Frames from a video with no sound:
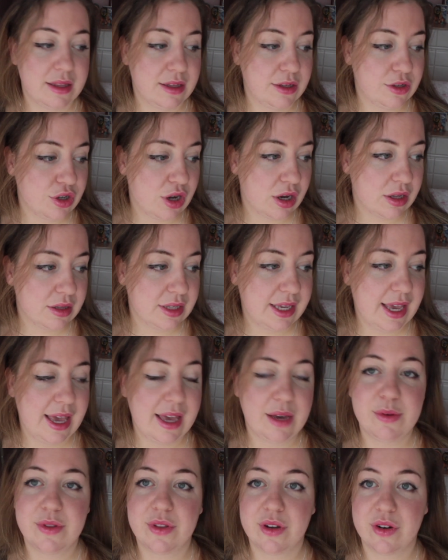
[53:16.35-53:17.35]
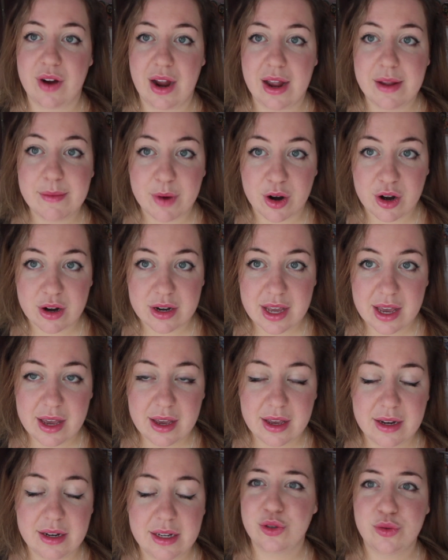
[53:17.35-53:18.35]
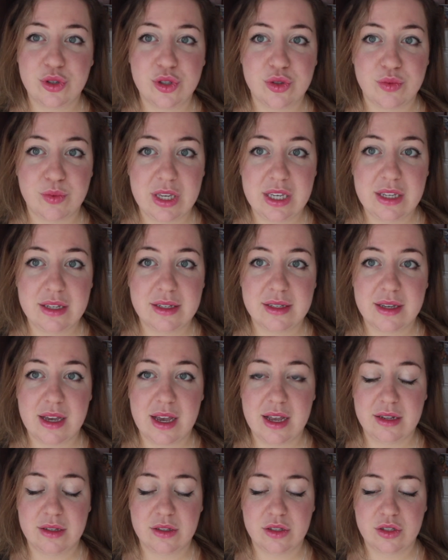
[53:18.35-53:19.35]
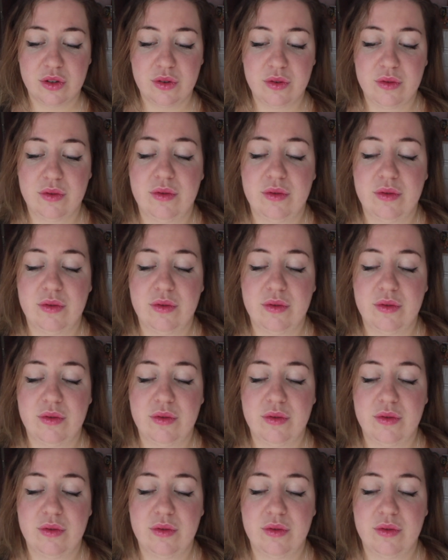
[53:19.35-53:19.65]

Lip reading: the chocolate cake with a Grand Marnier, and it's so sweet and so